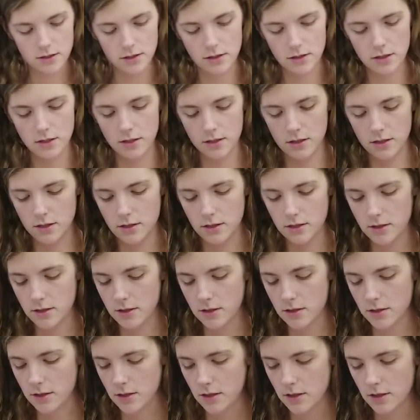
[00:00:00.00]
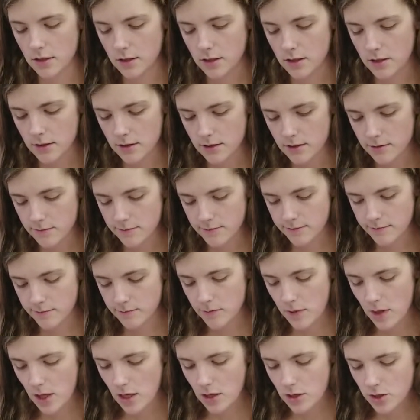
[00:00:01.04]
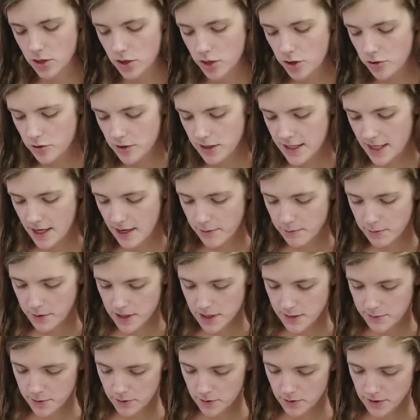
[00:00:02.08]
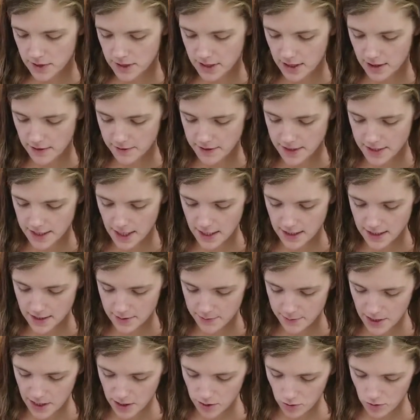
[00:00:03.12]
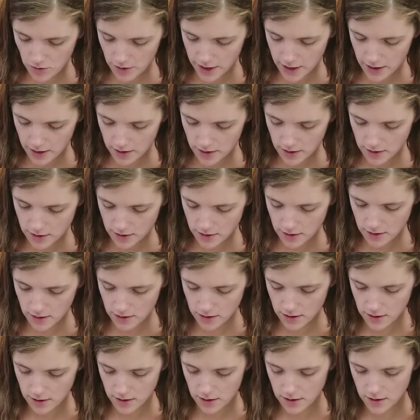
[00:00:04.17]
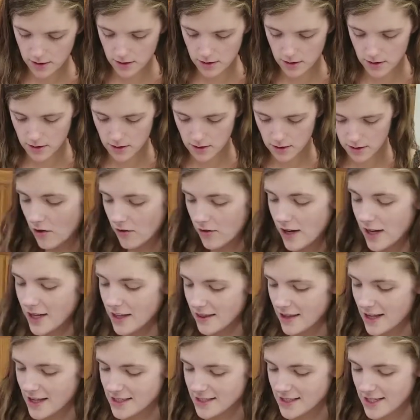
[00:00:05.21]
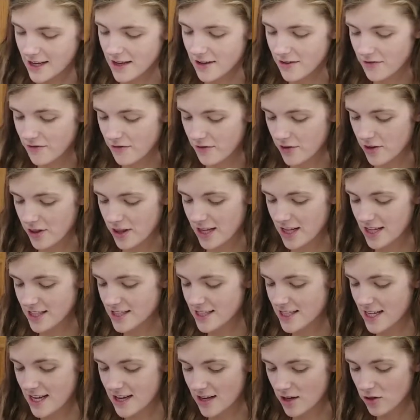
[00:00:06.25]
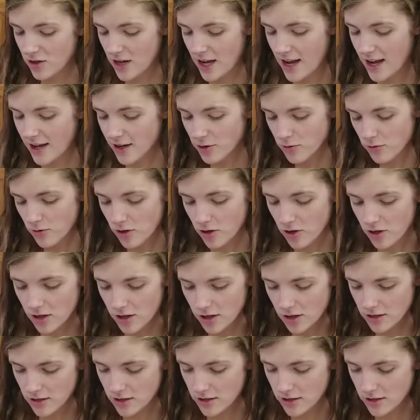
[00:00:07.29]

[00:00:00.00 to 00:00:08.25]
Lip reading: And then I added in all of the remaining ingredients, which you guys can find in the recipe description below. All right, that's it for the inside out egg roll.